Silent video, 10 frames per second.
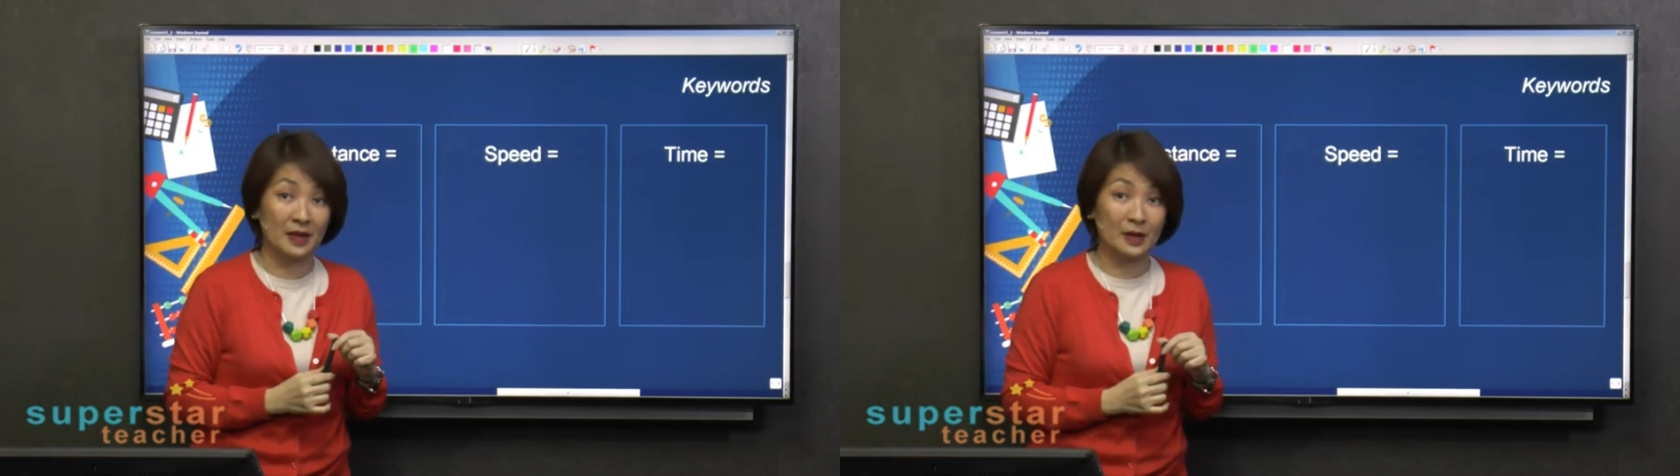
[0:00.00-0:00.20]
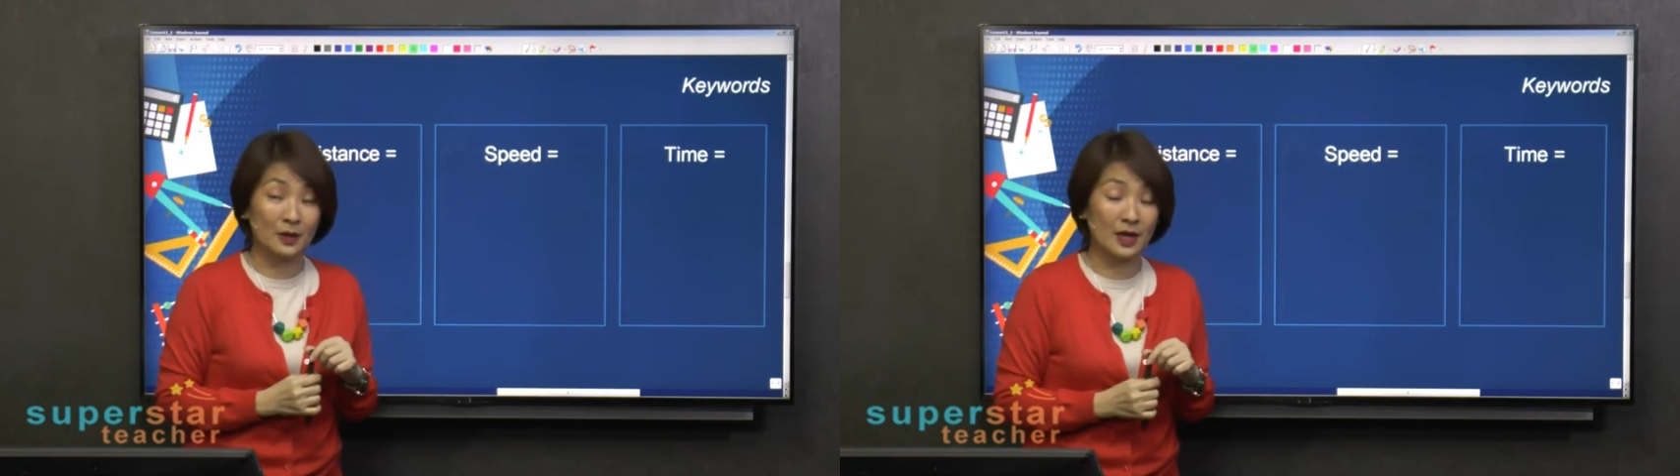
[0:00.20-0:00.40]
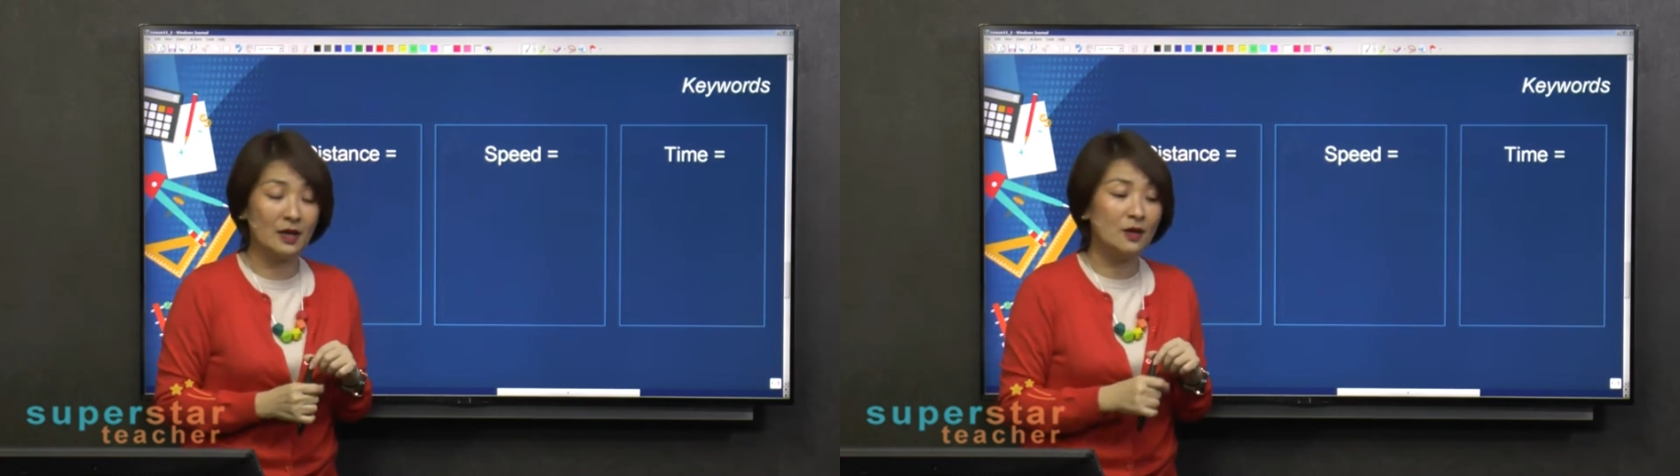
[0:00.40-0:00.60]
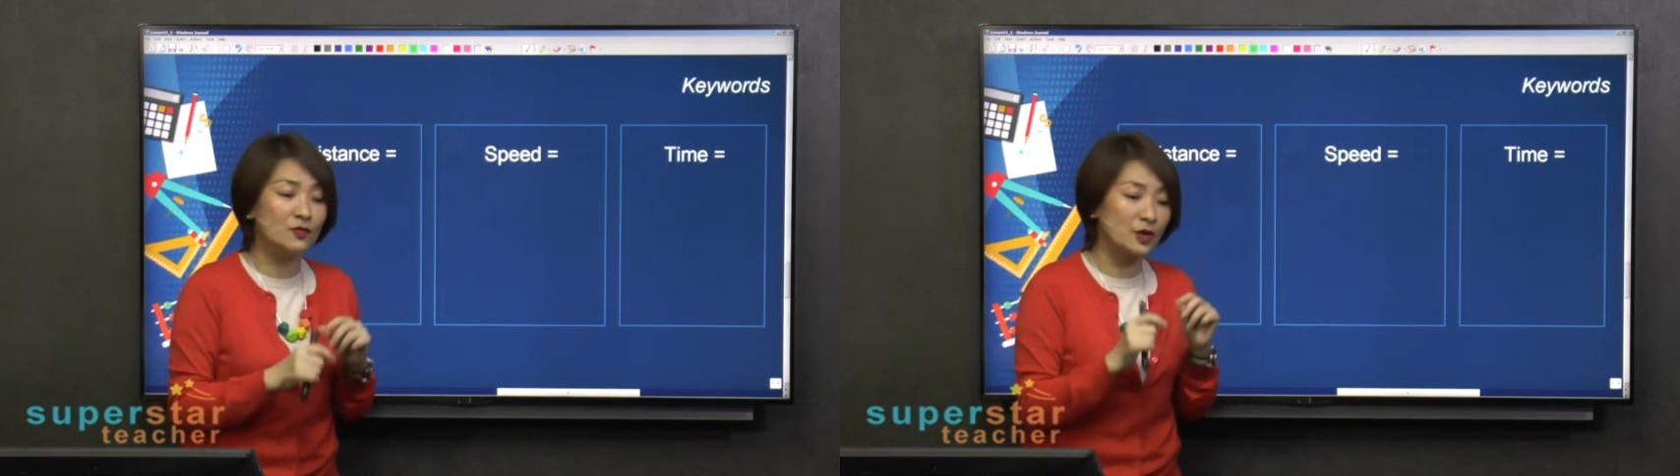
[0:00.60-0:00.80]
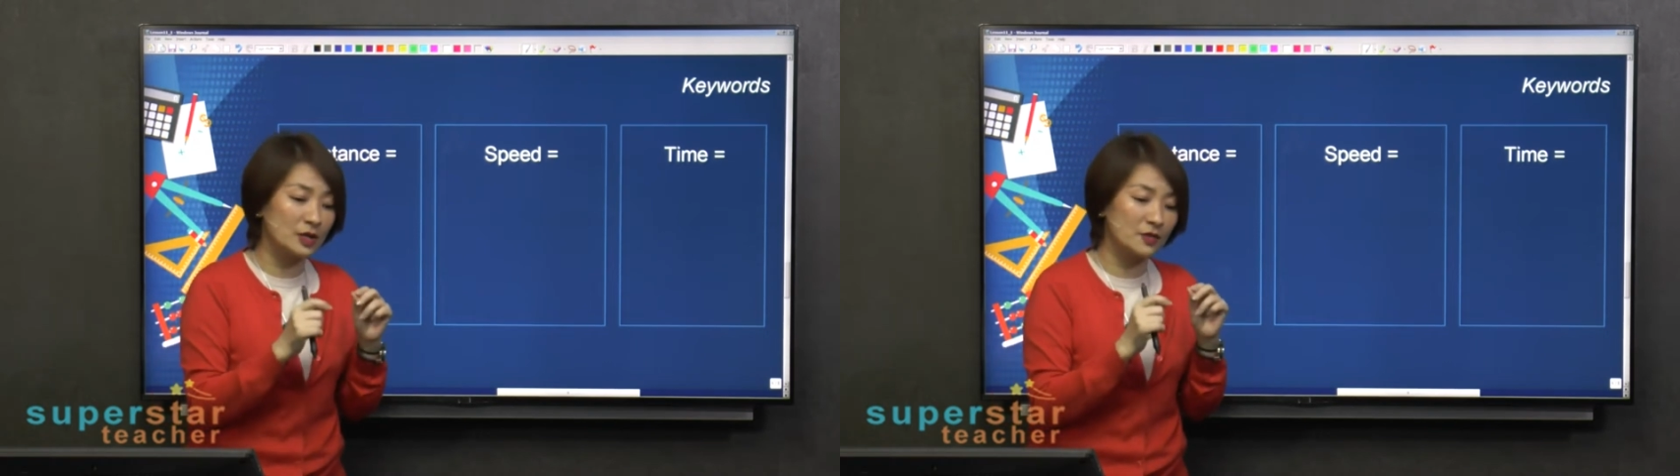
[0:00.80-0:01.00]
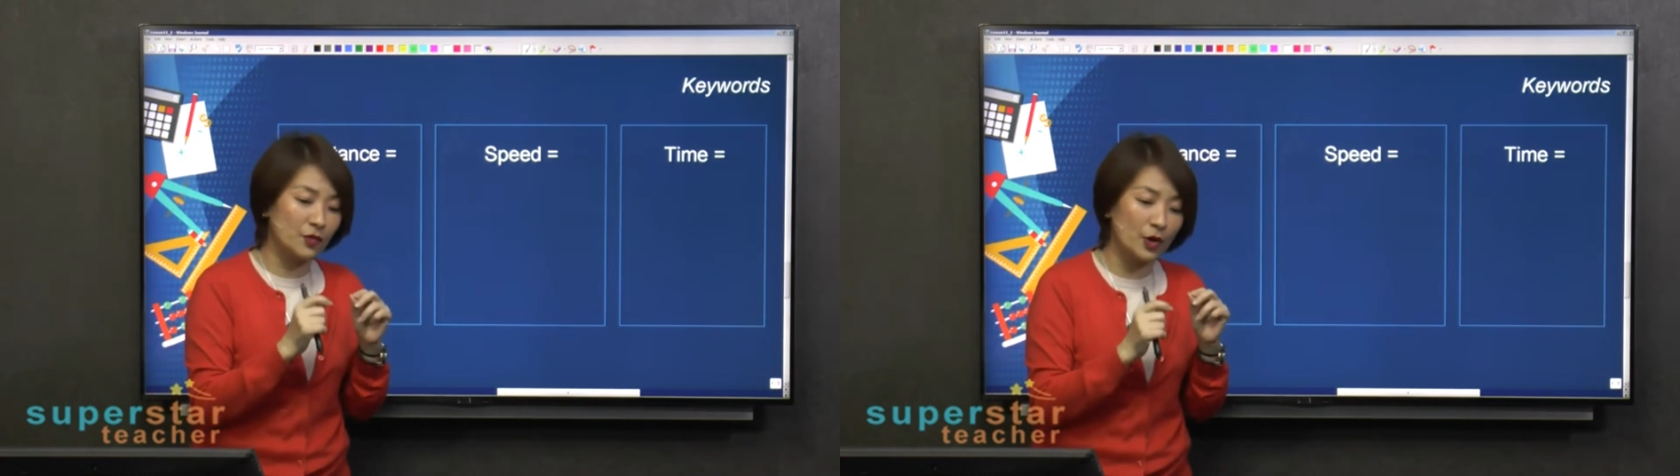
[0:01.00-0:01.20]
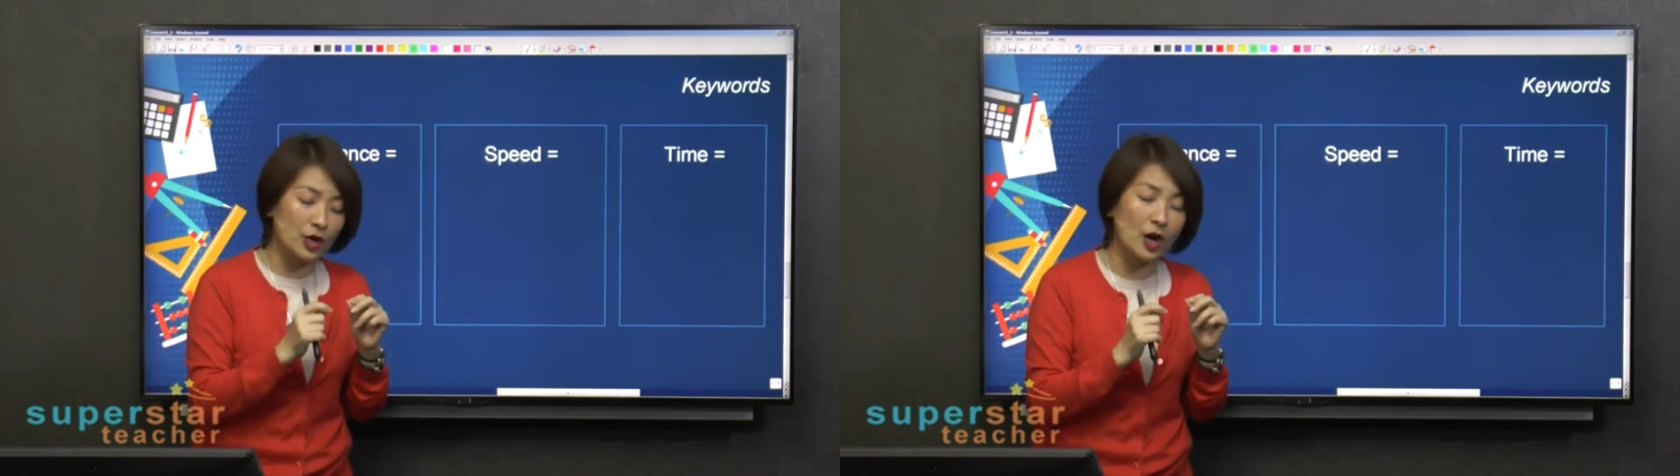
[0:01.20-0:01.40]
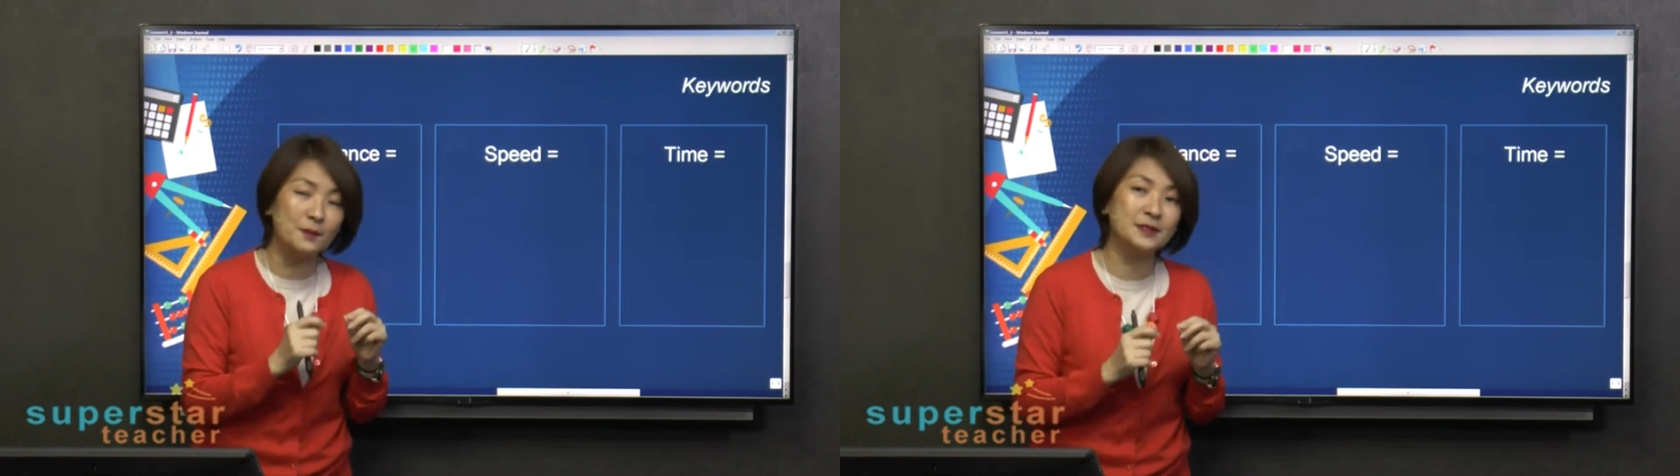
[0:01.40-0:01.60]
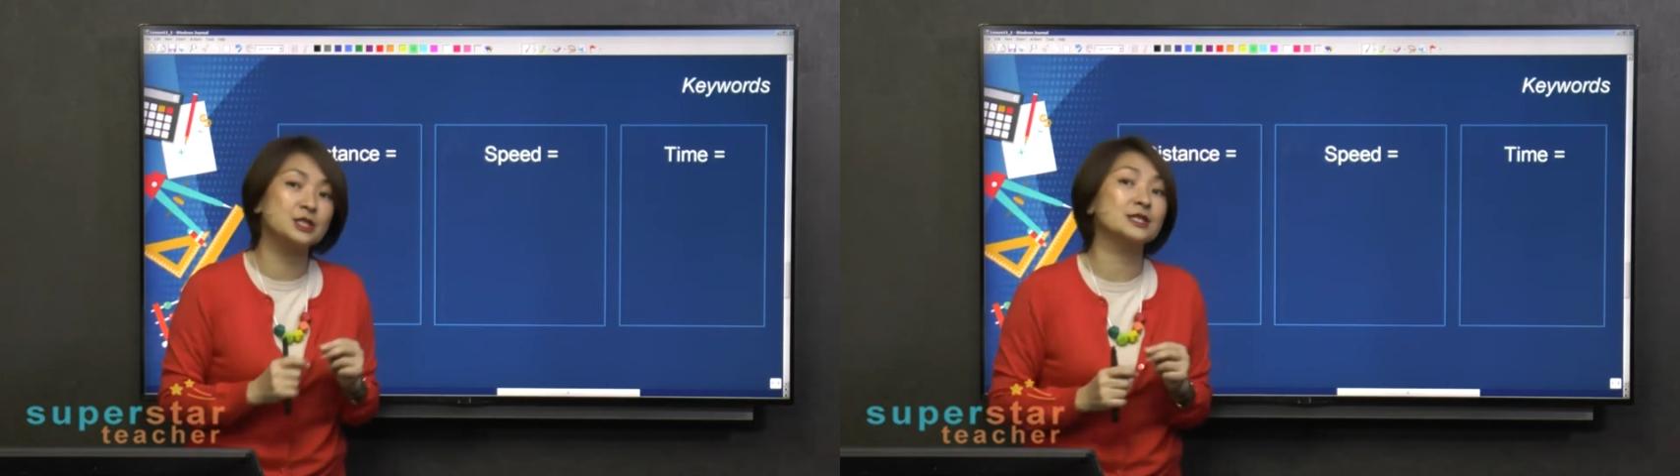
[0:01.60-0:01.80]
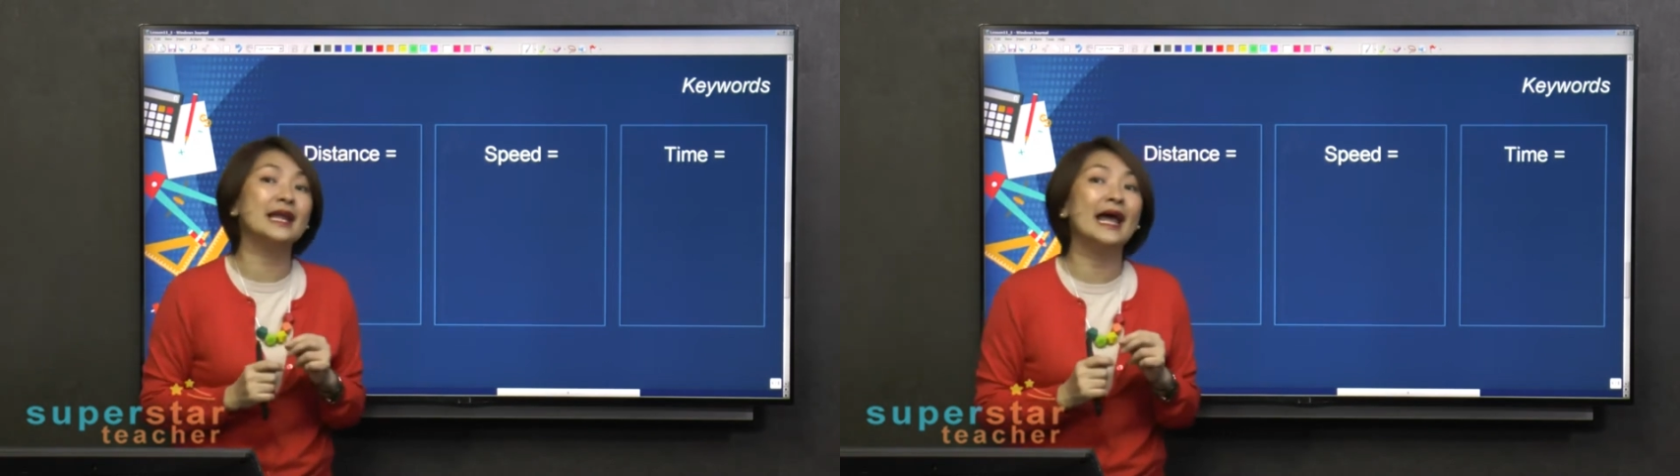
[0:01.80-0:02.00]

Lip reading: Okay, for a competition,